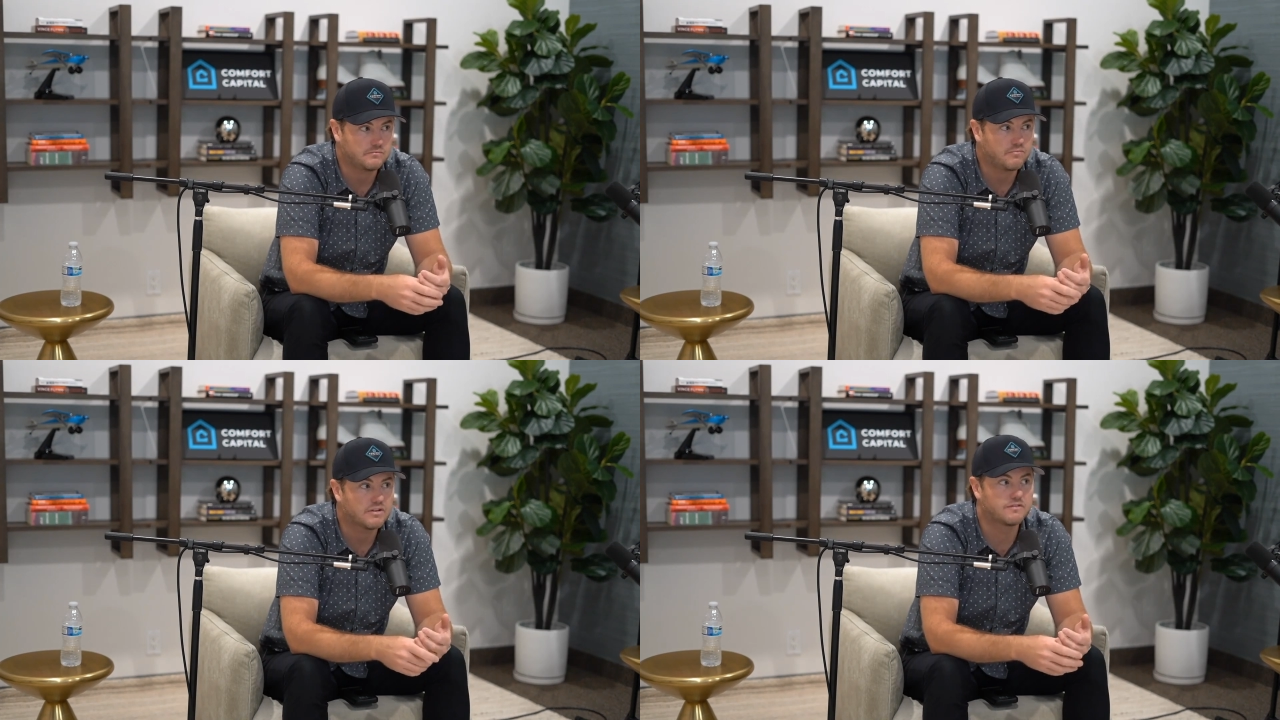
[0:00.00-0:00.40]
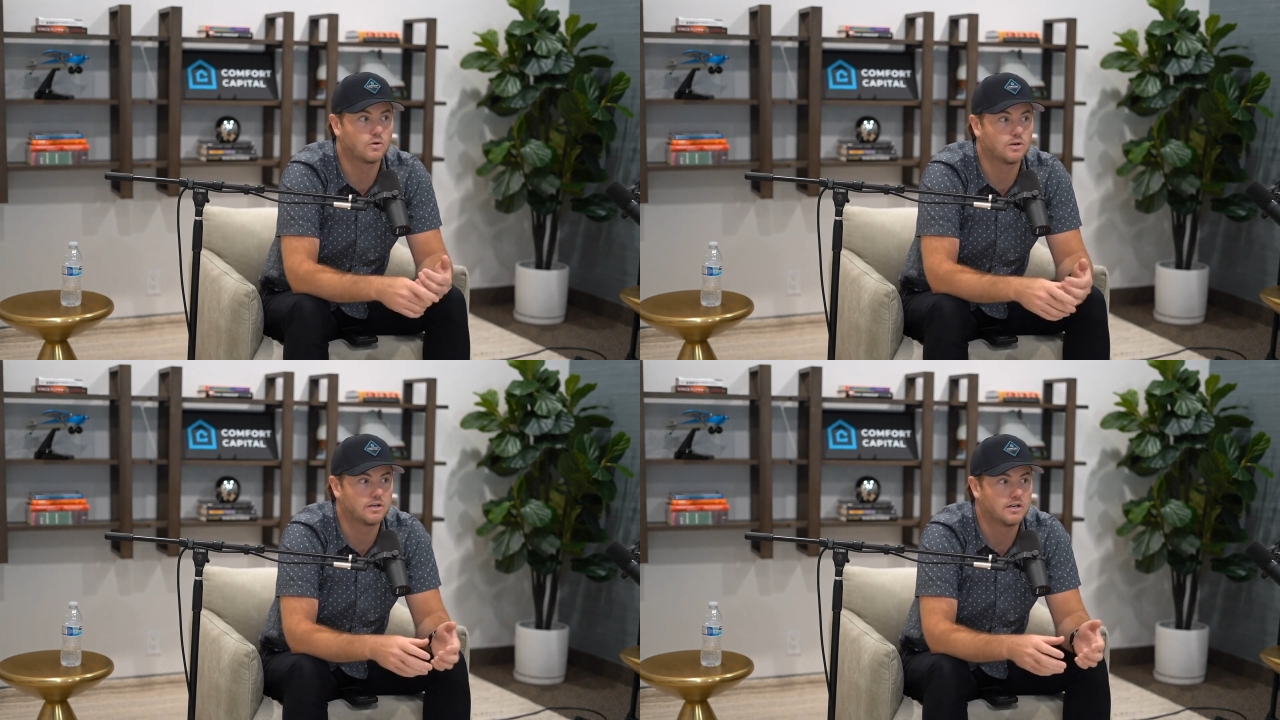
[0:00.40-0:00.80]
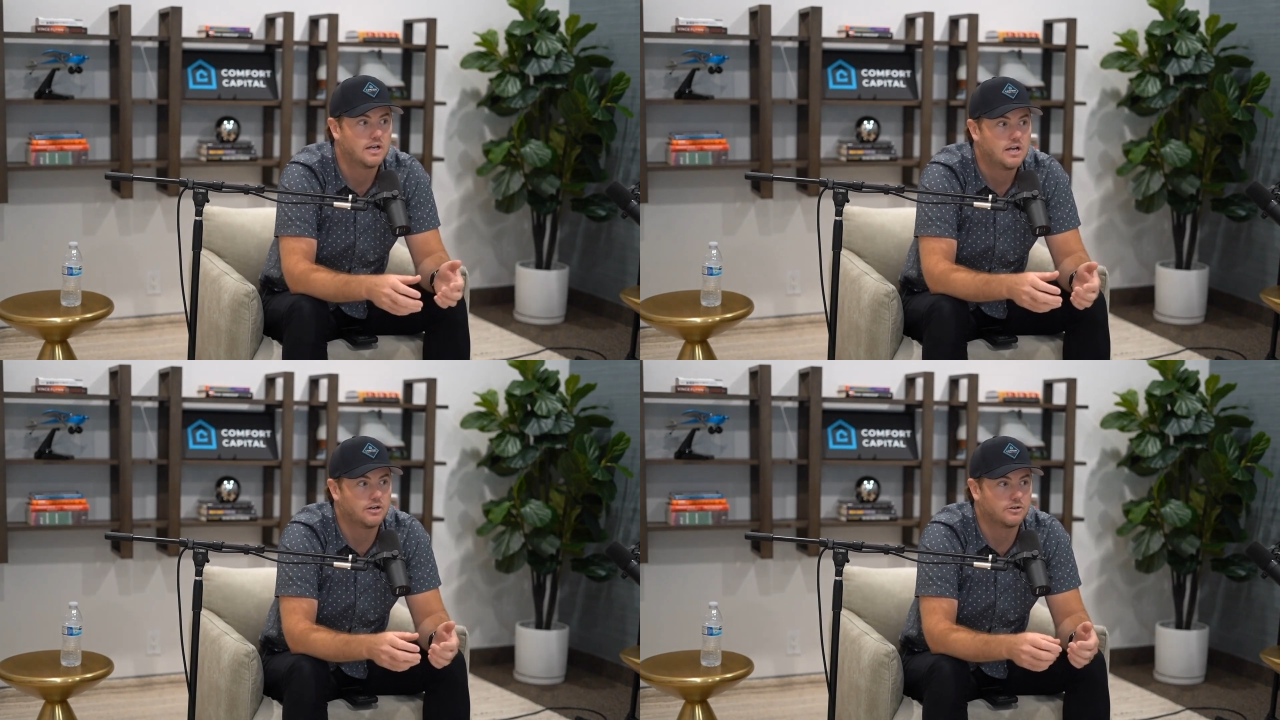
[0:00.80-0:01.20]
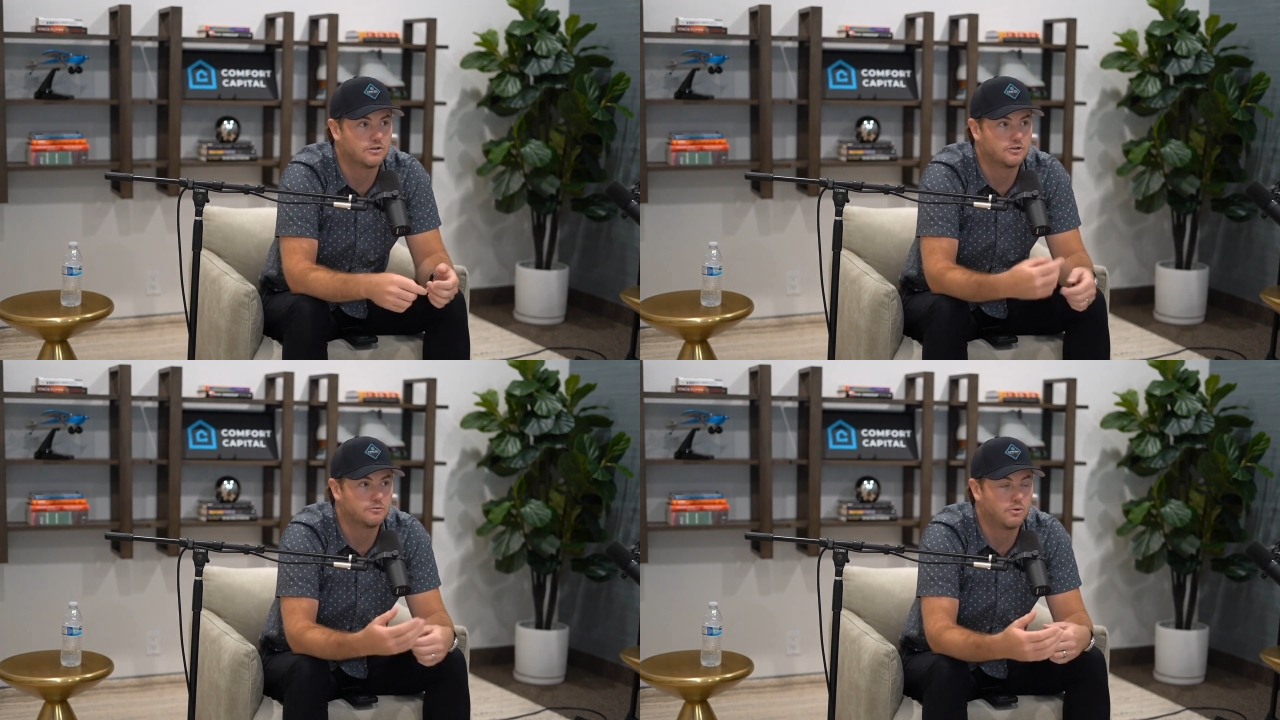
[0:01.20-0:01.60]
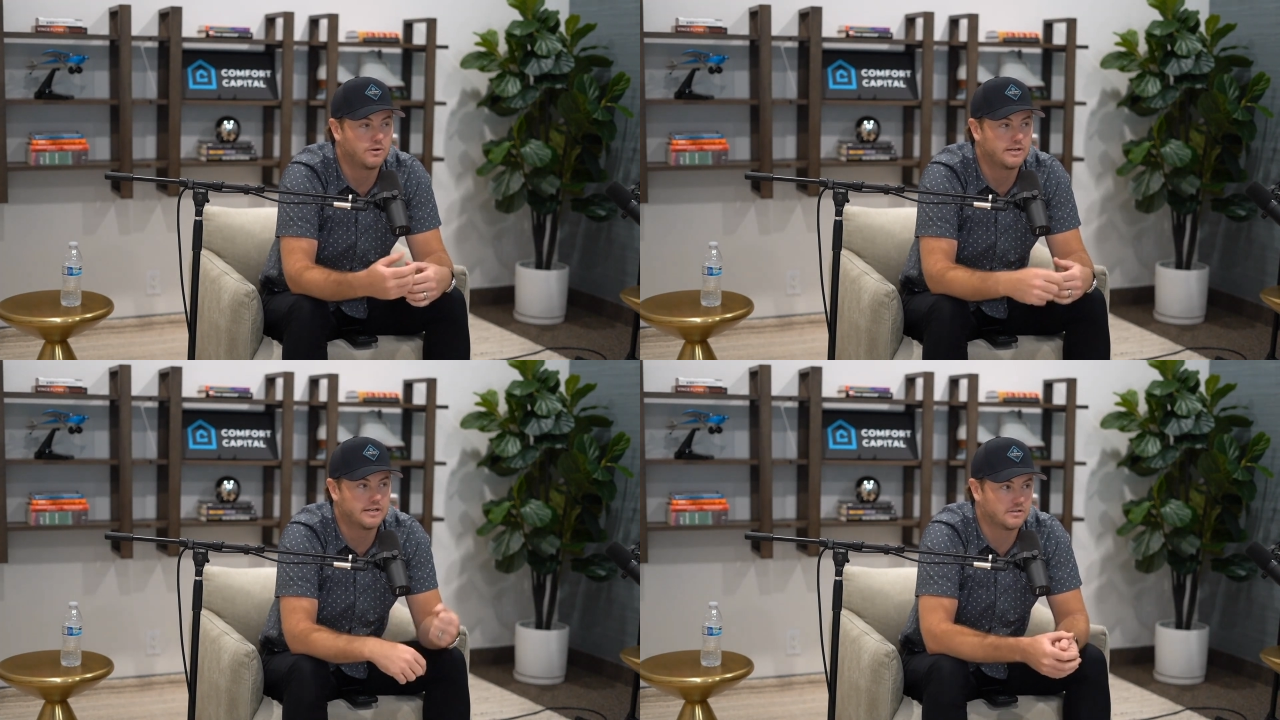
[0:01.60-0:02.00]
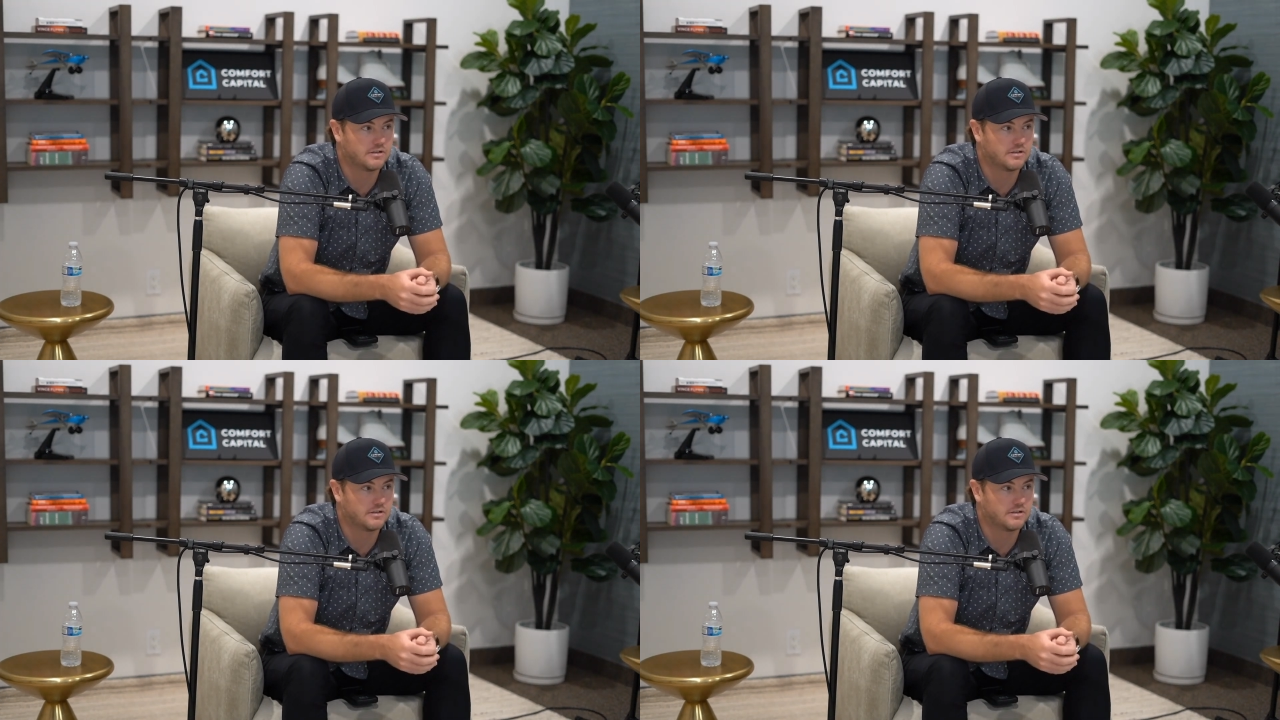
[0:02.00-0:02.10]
for your dew point and